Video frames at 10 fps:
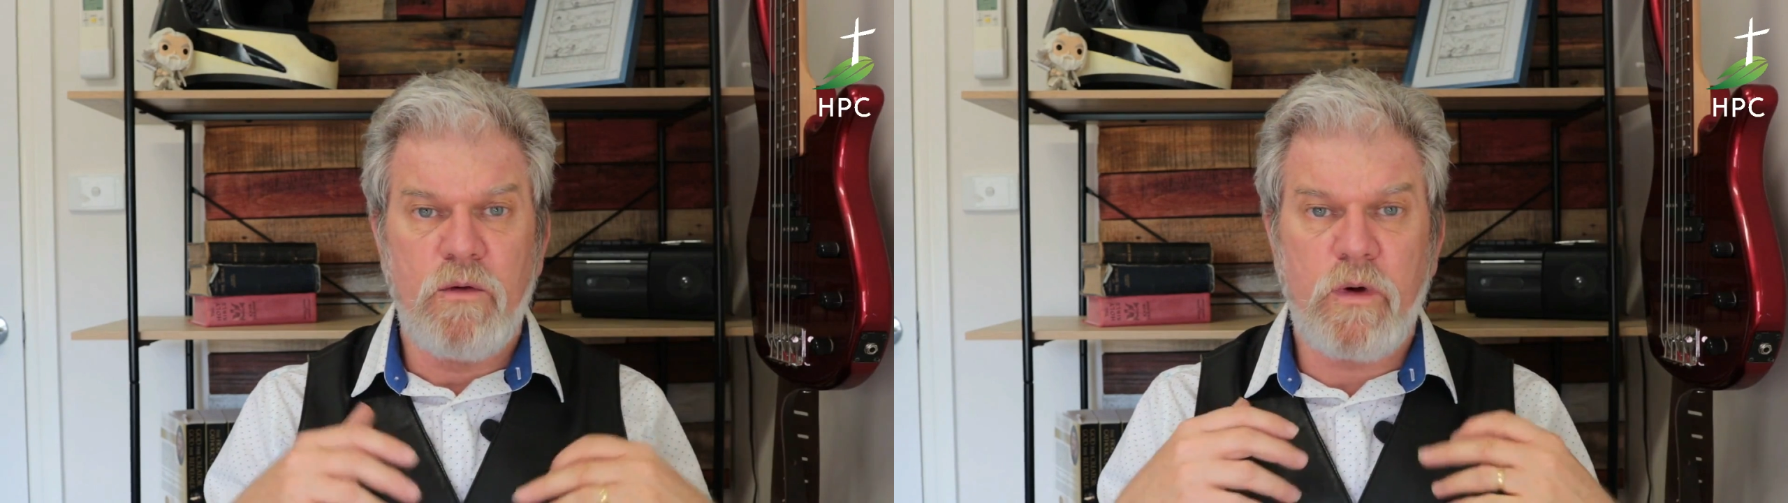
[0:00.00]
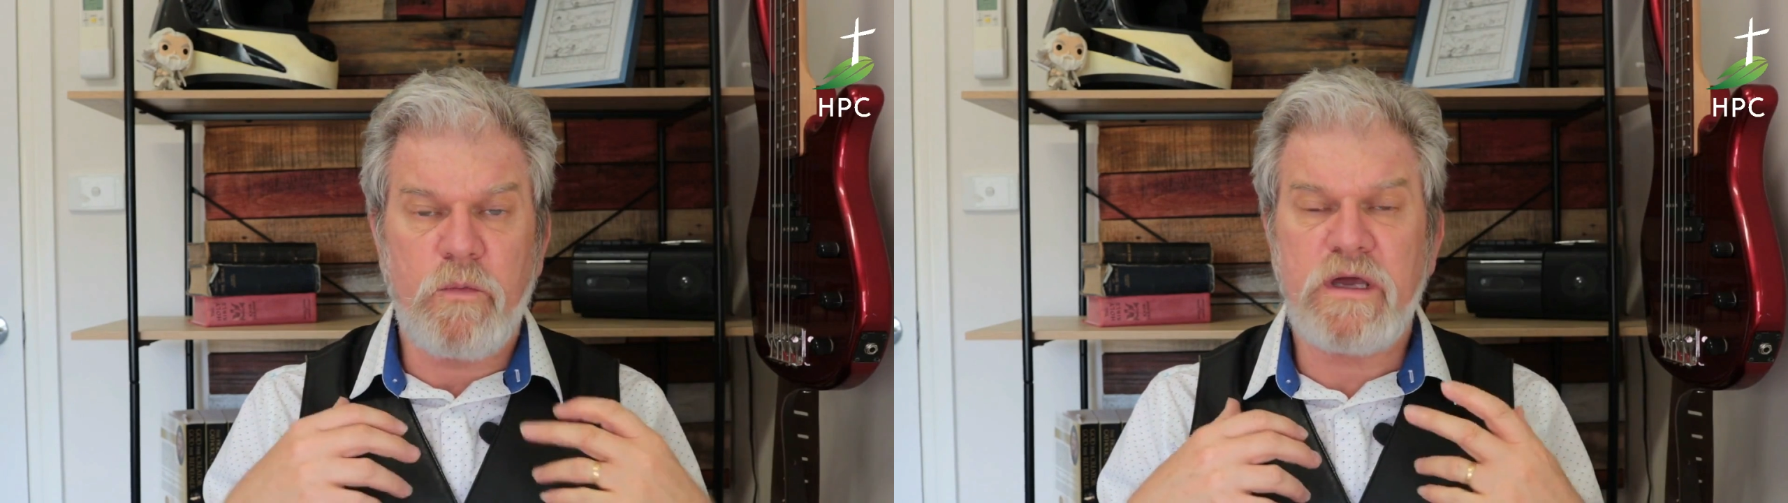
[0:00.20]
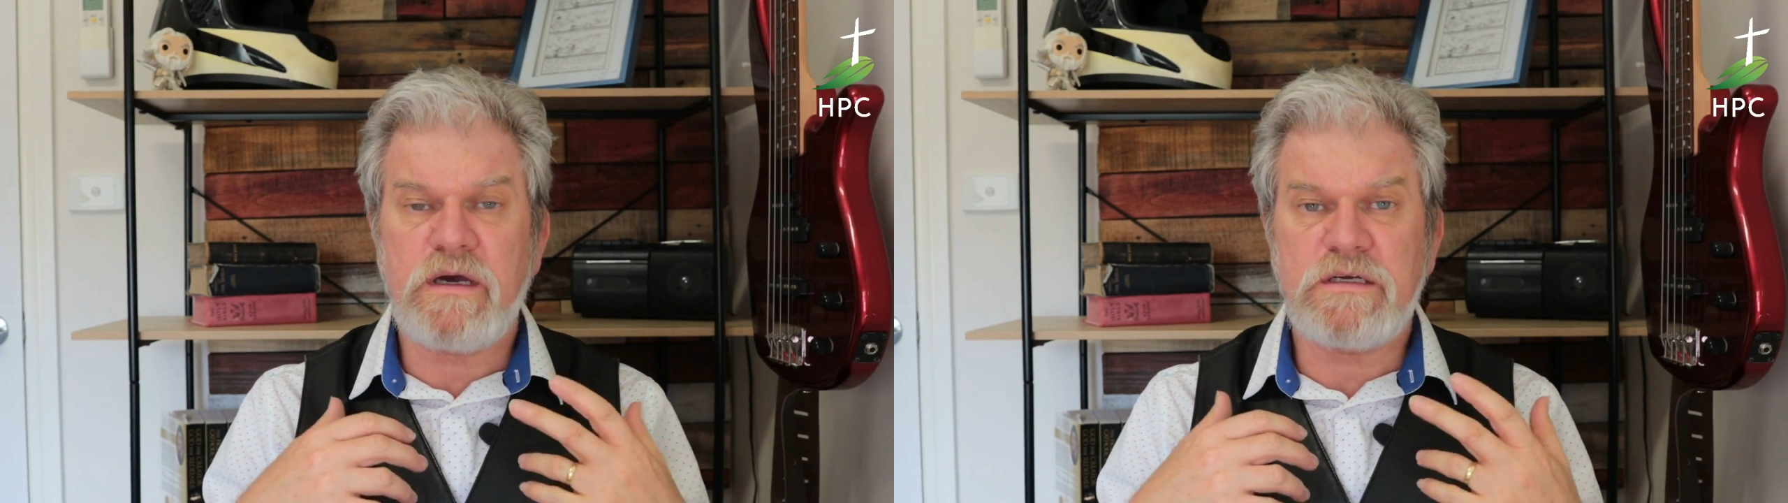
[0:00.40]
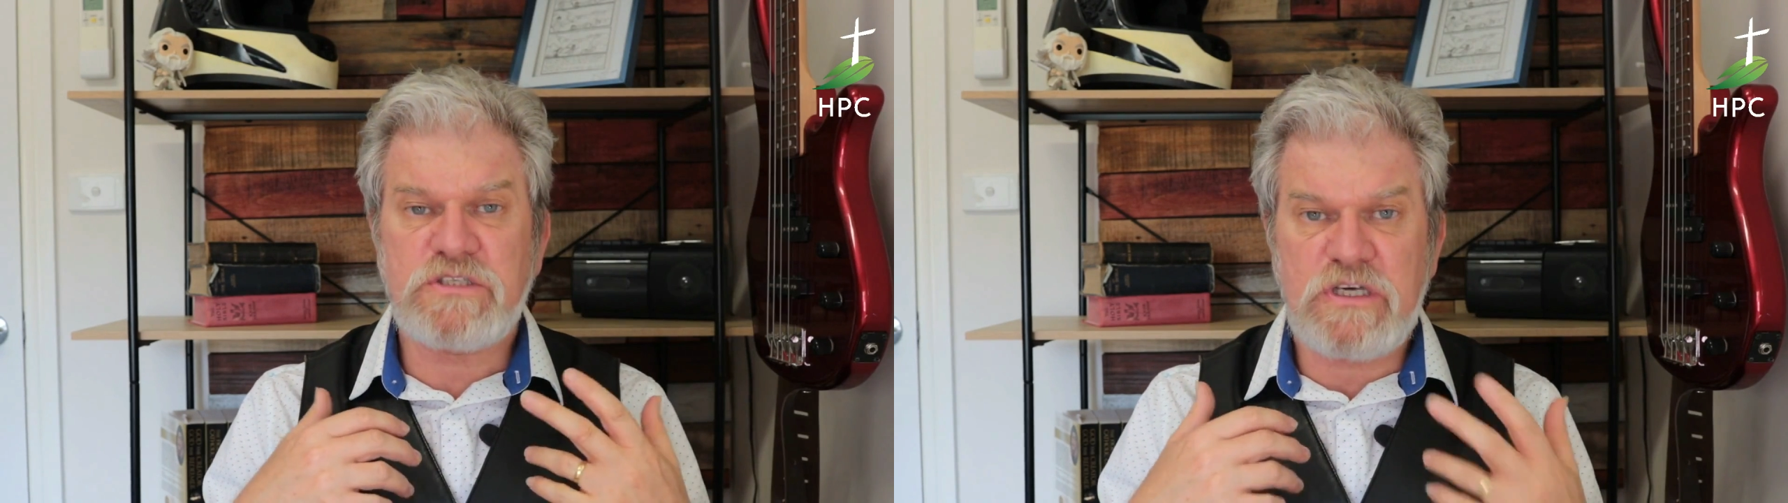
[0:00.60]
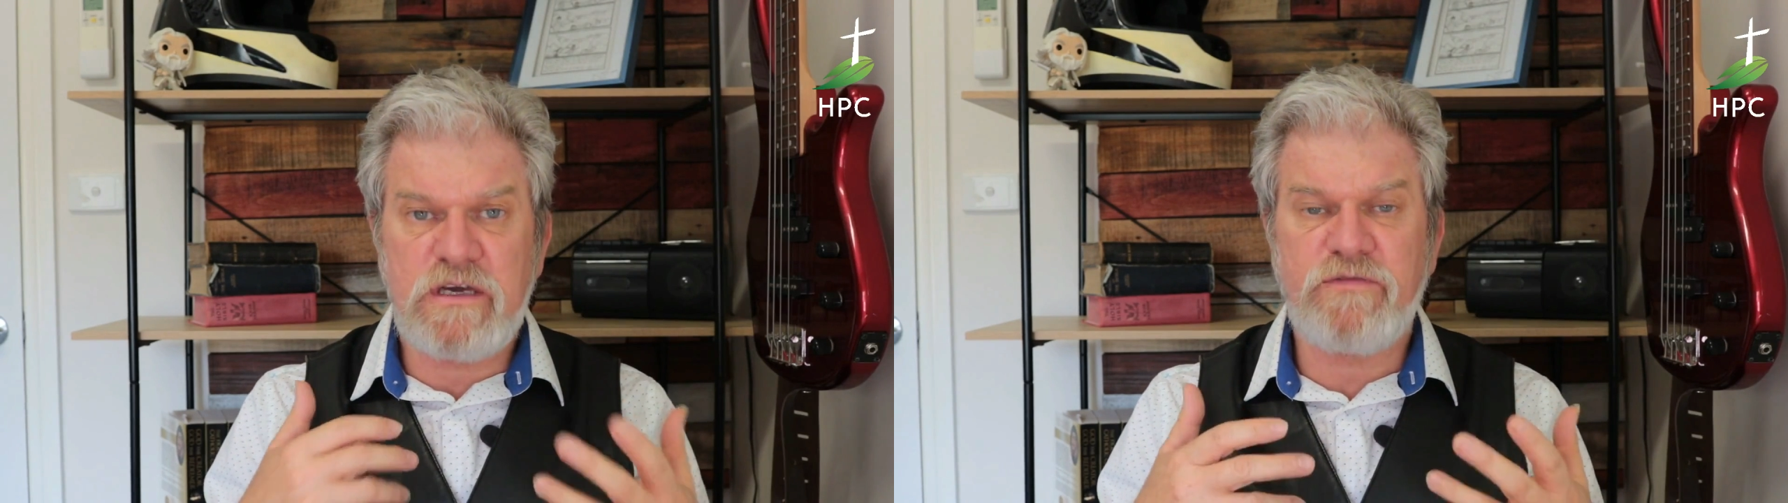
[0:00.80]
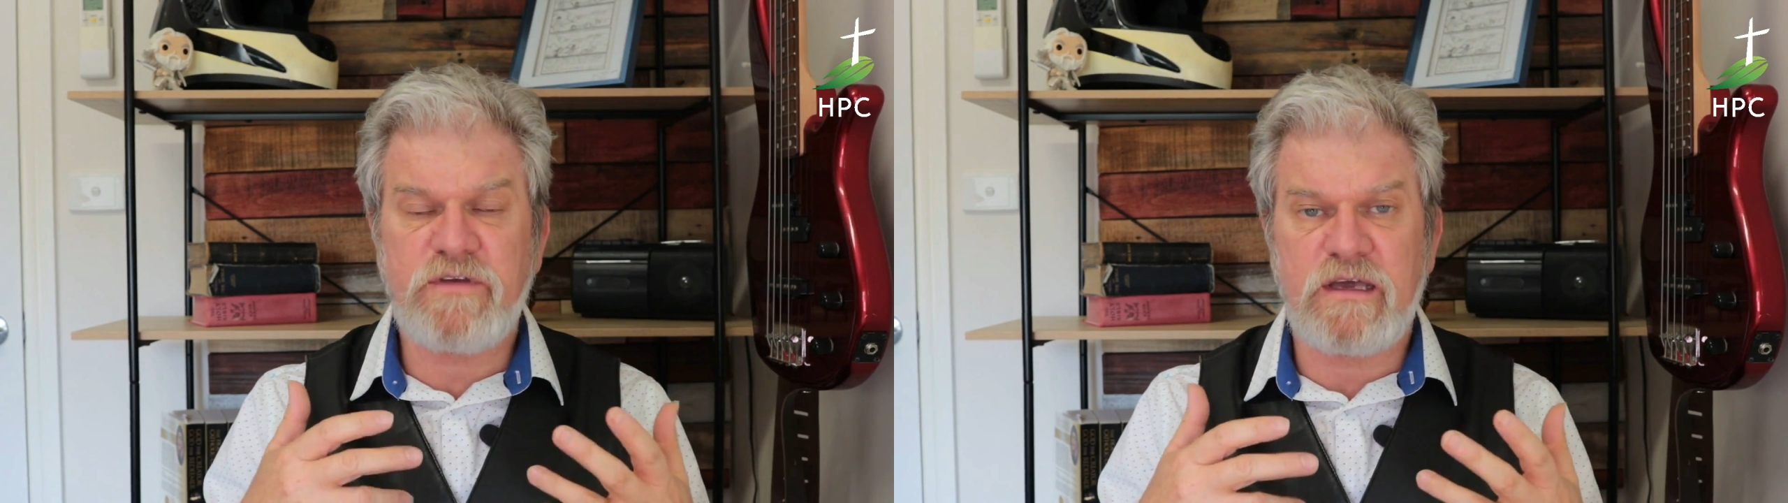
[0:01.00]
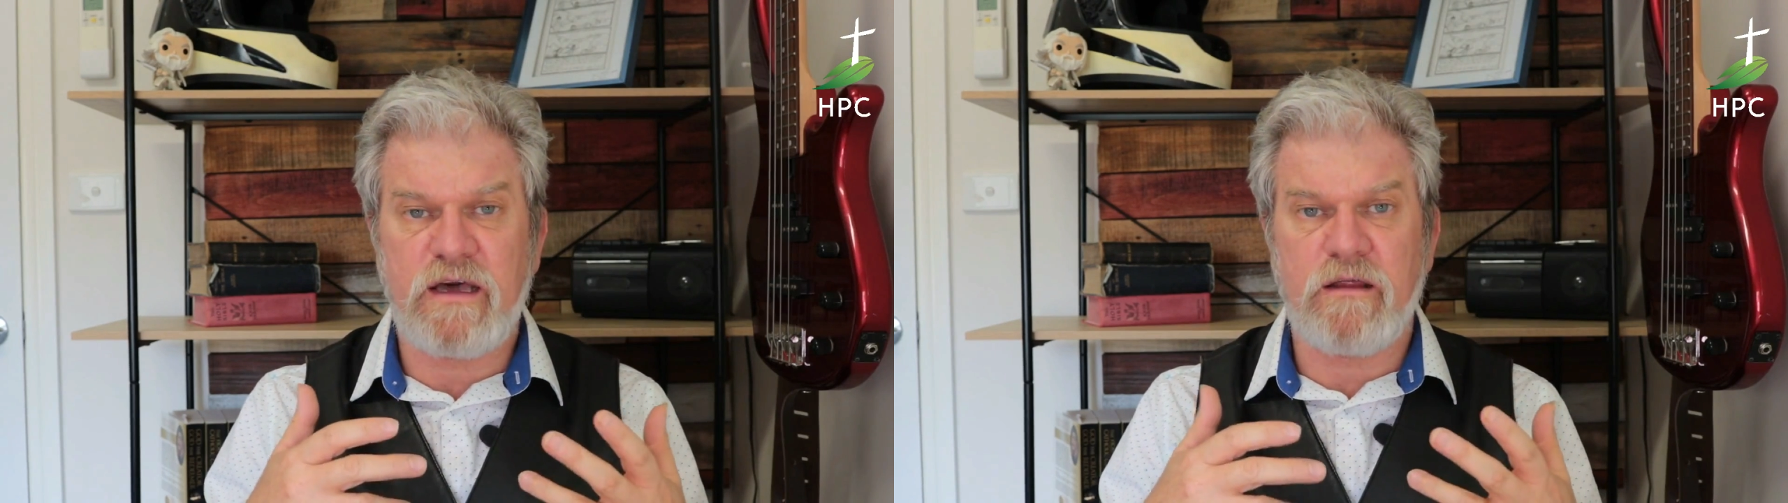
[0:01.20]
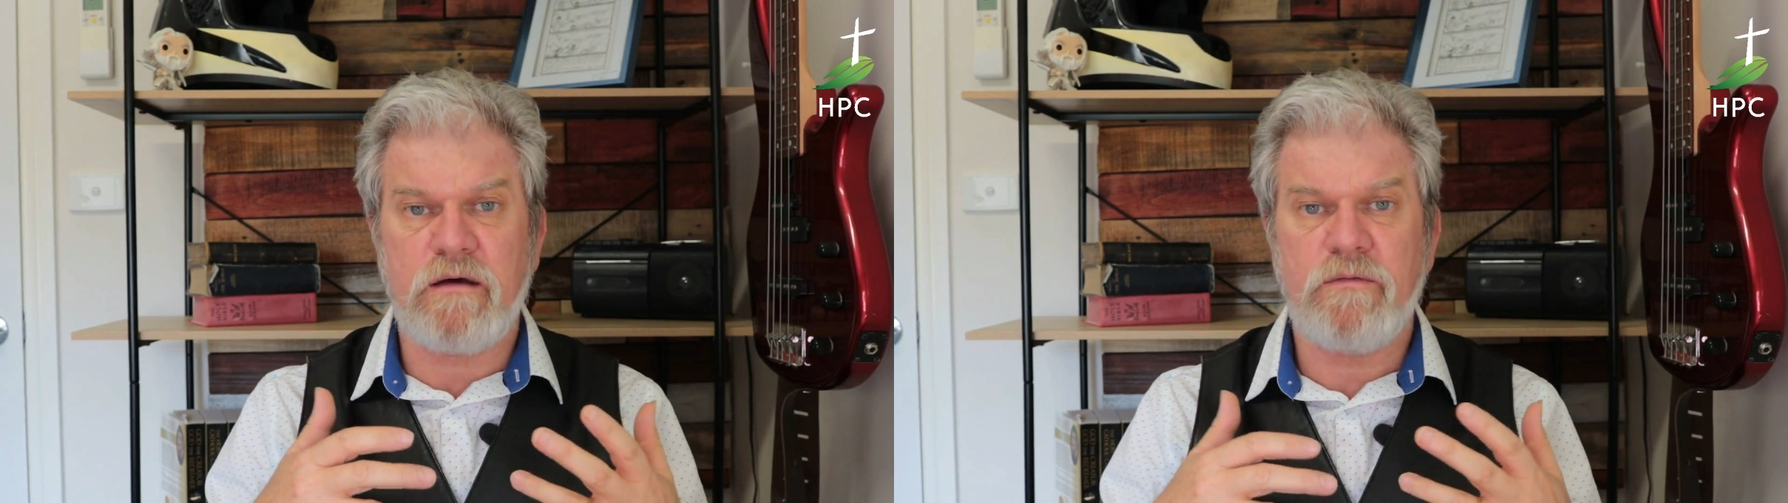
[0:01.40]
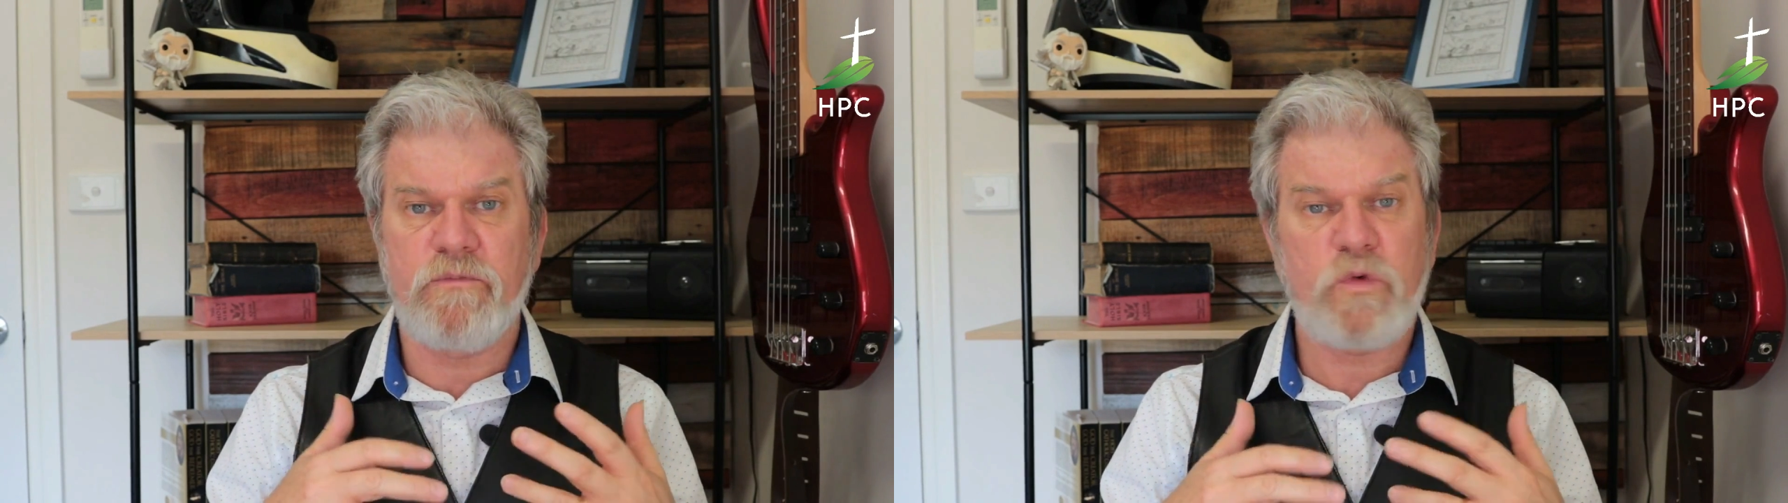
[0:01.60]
When we achieve together,